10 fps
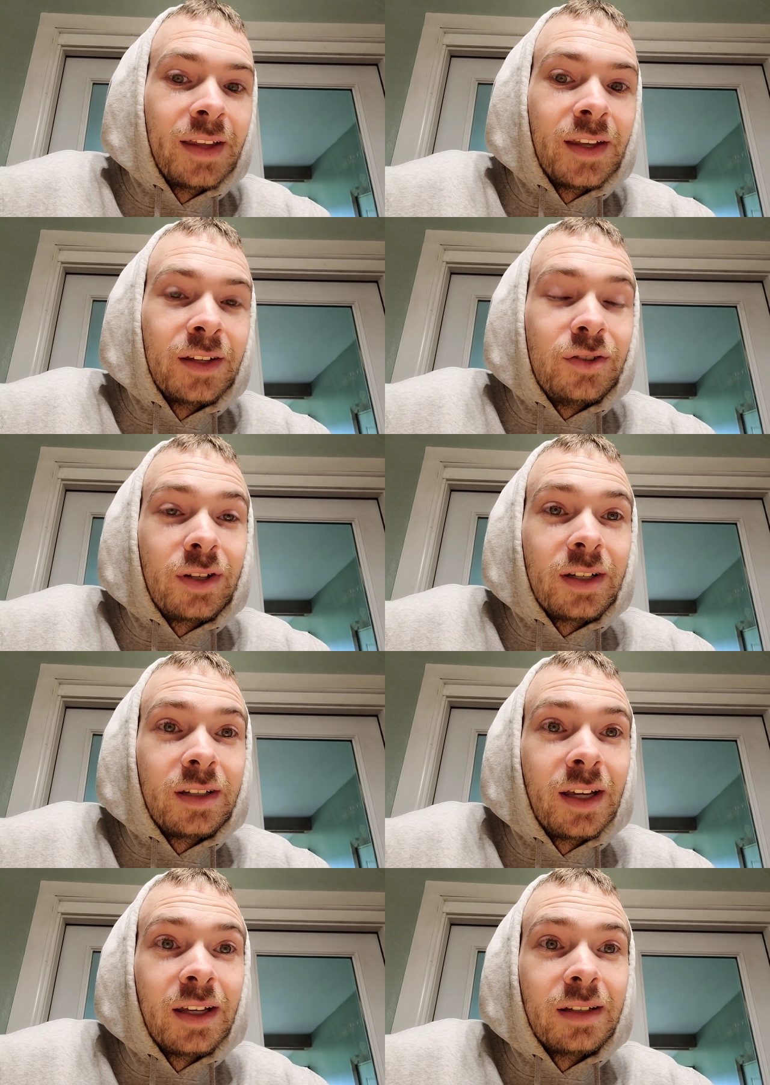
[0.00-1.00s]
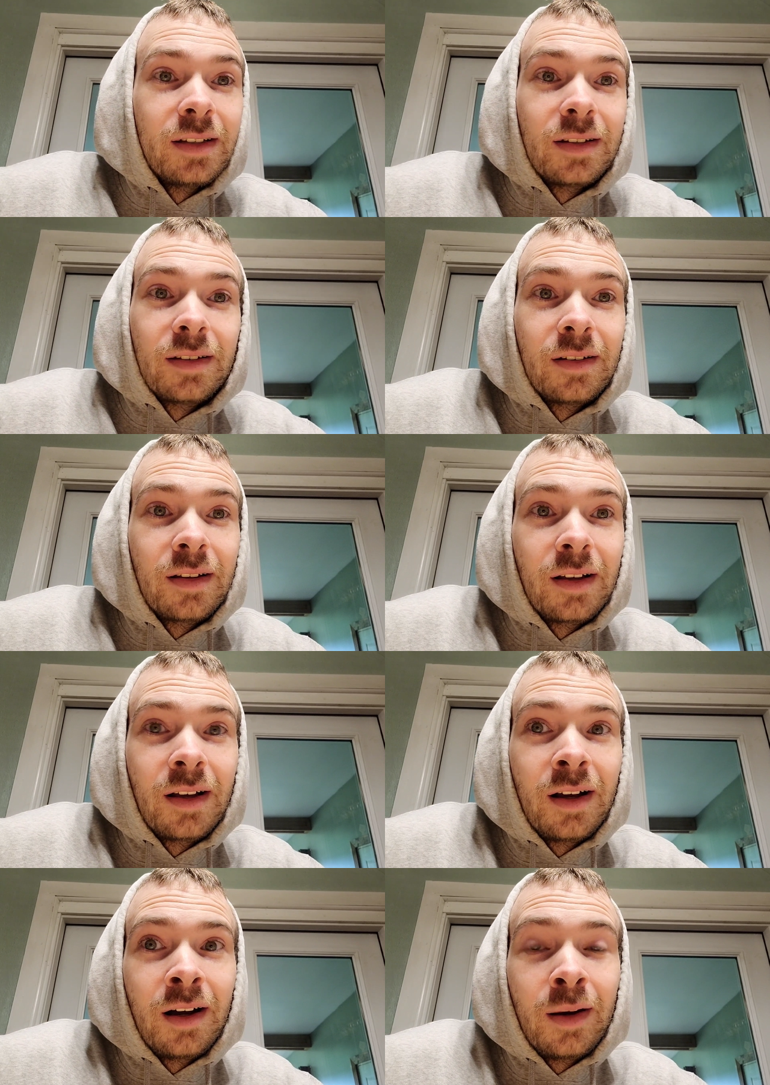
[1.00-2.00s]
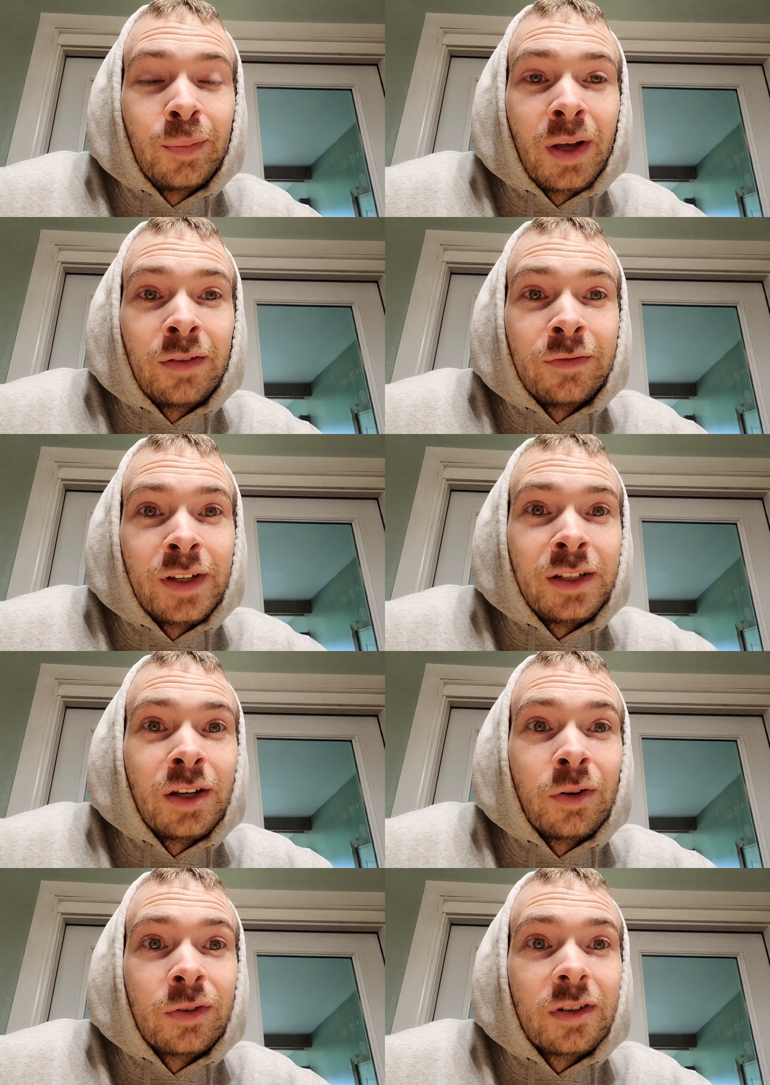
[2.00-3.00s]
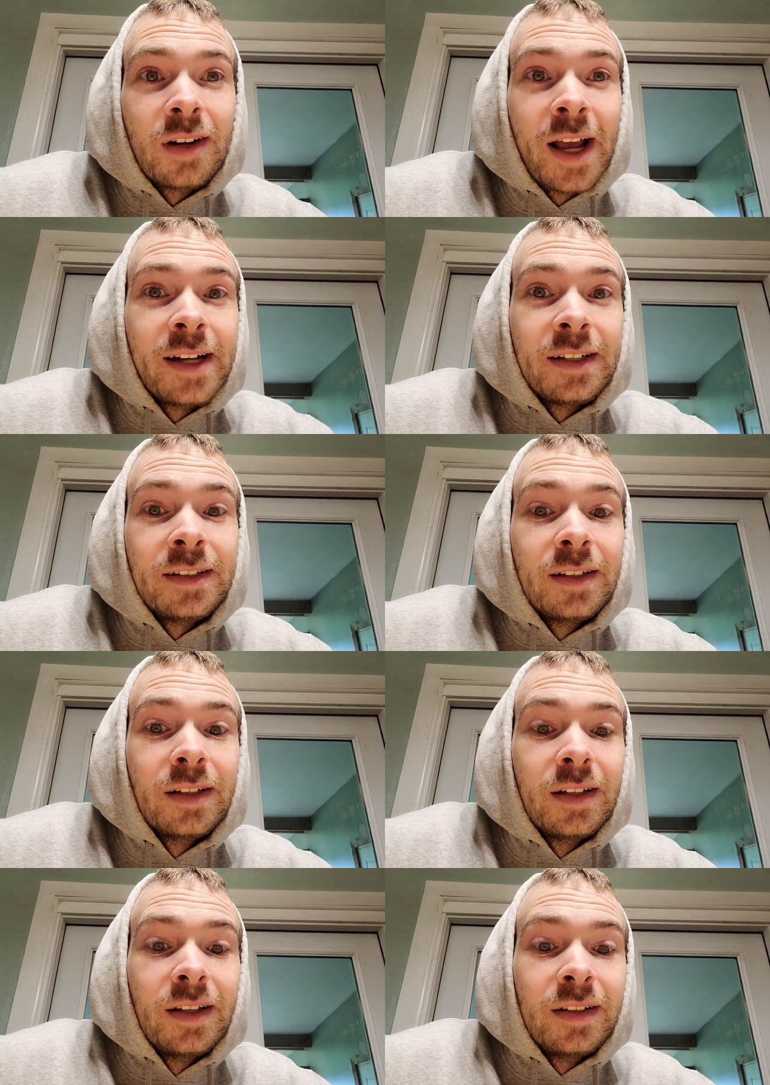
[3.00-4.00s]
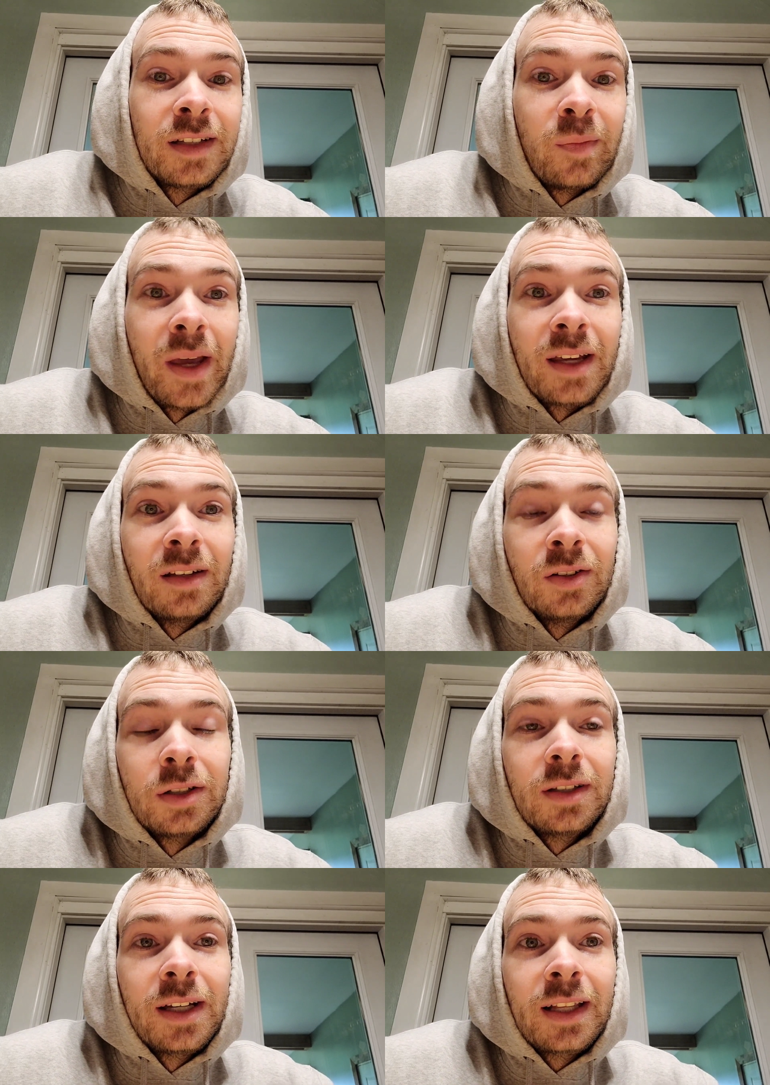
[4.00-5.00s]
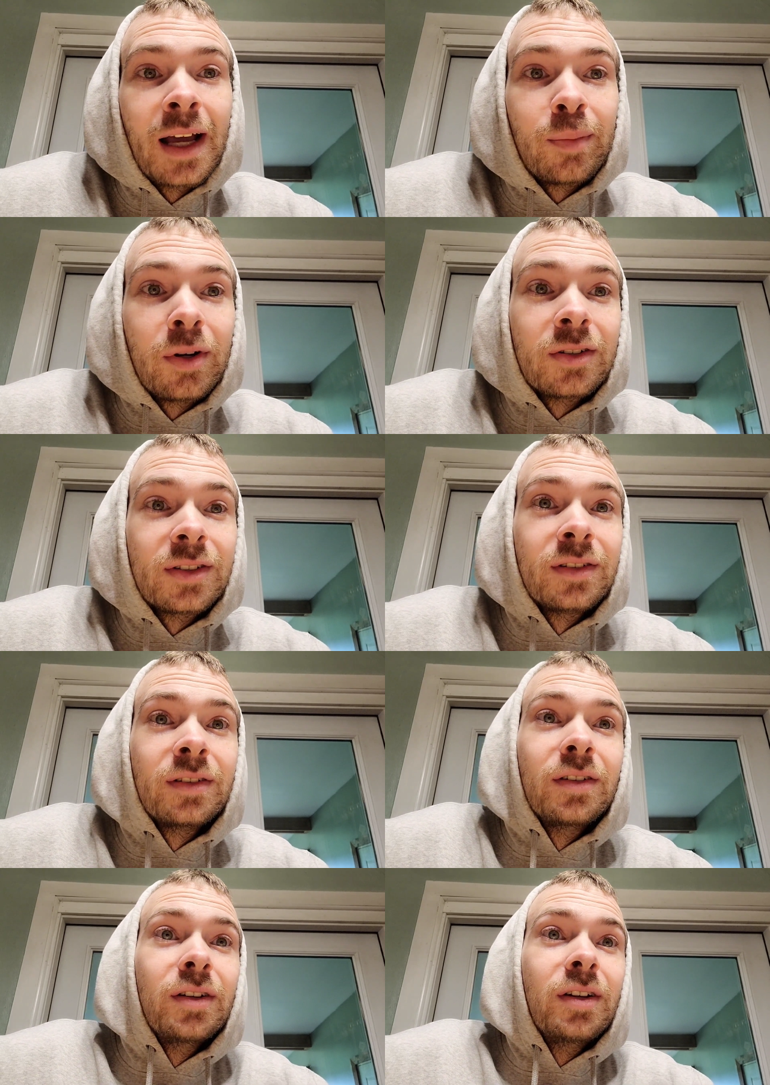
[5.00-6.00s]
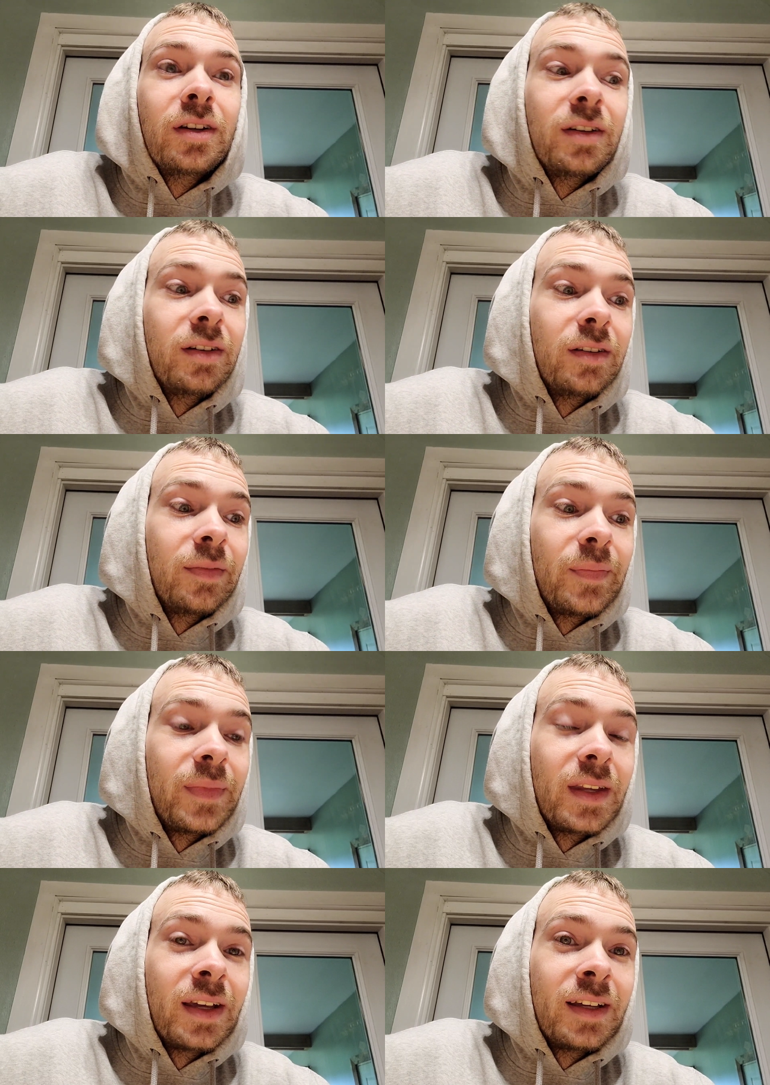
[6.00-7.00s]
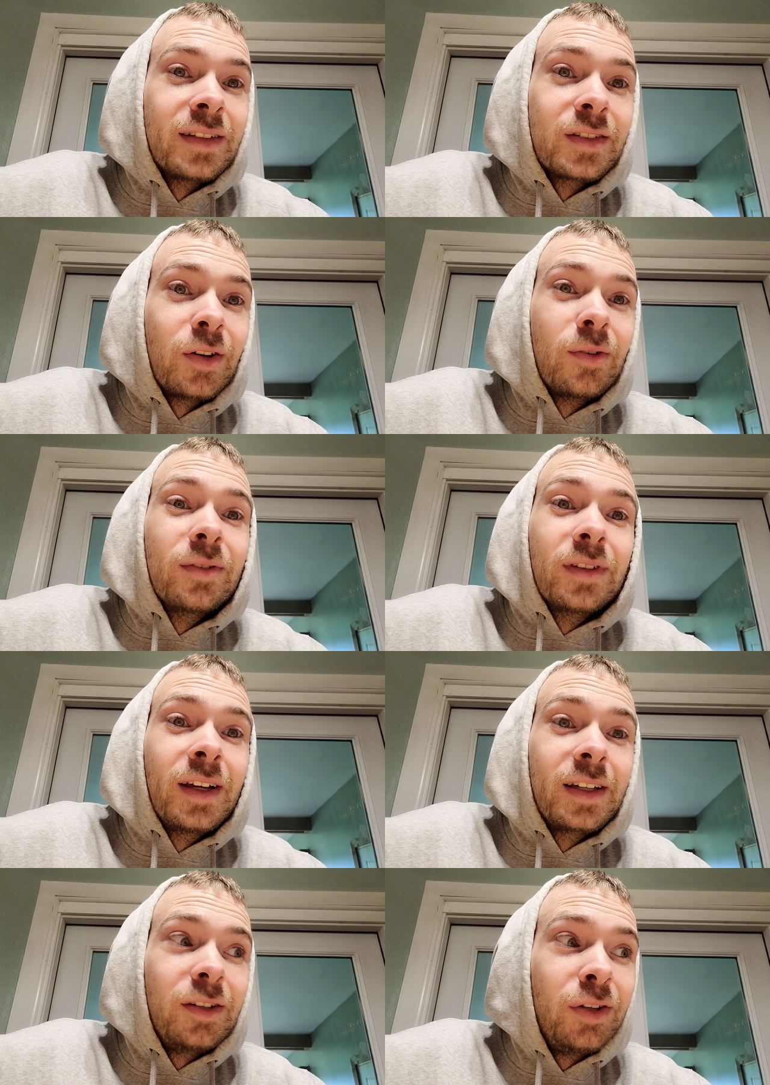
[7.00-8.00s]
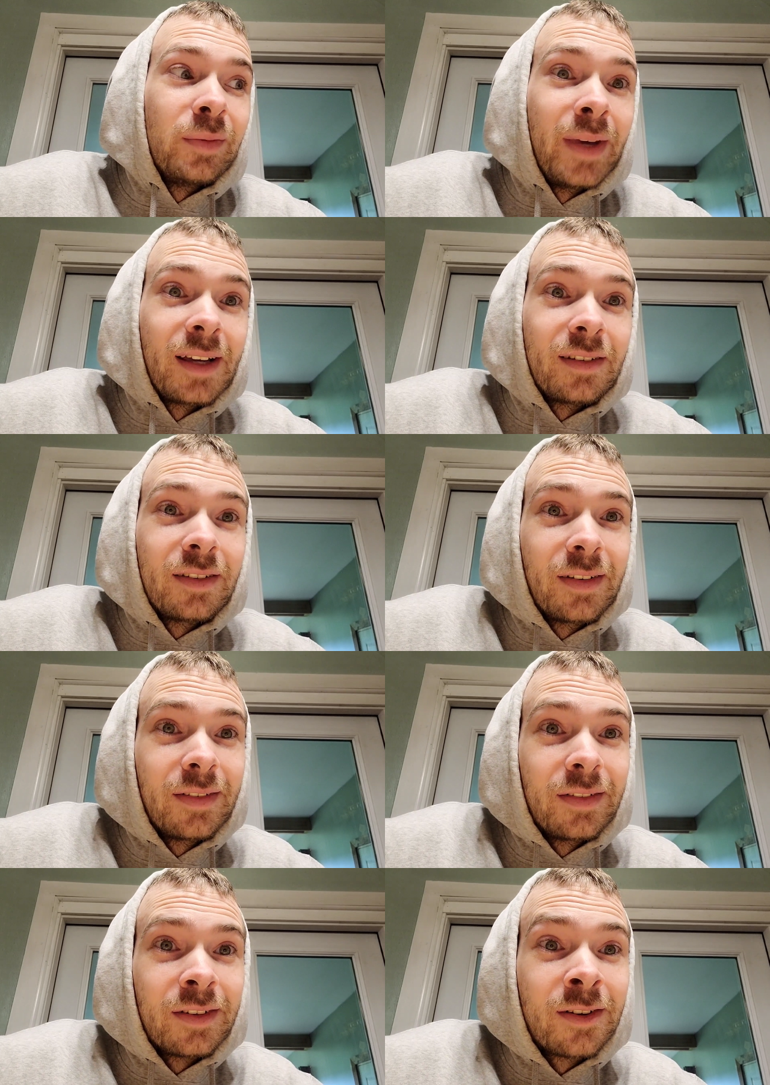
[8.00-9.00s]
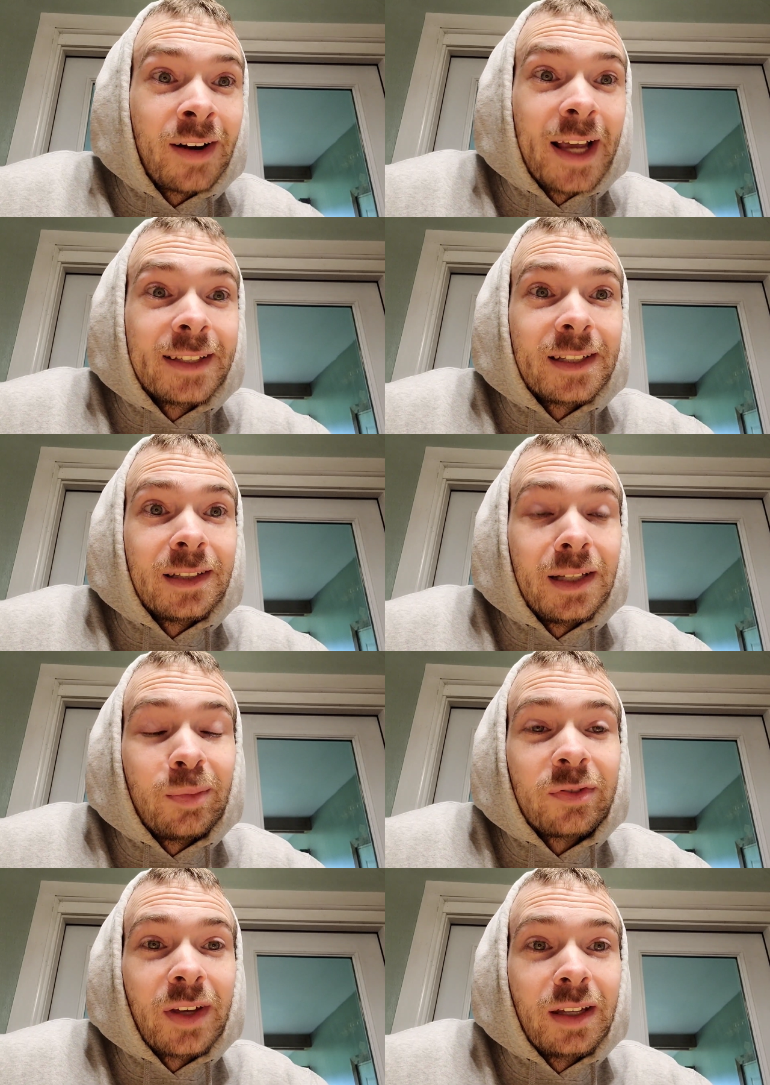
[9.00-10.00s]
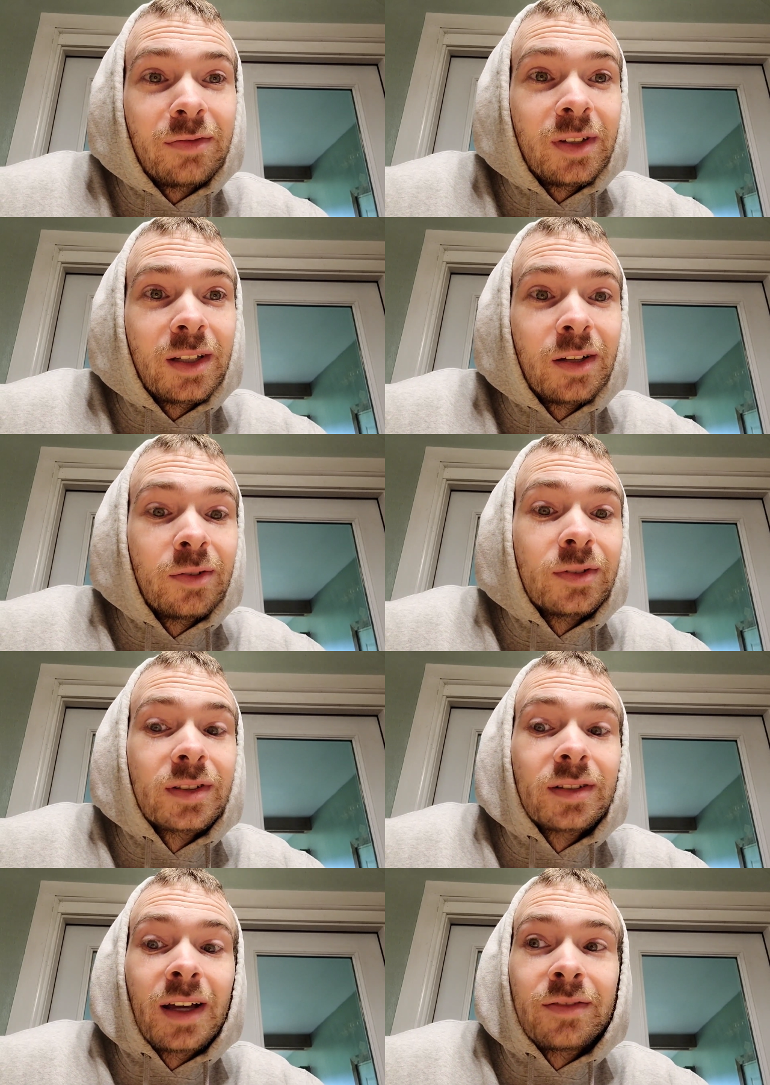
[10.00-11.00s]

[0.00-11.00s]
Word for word: And then you could get um, a video created to make it look like that person. And so, like, you can make crazy deep fake videos.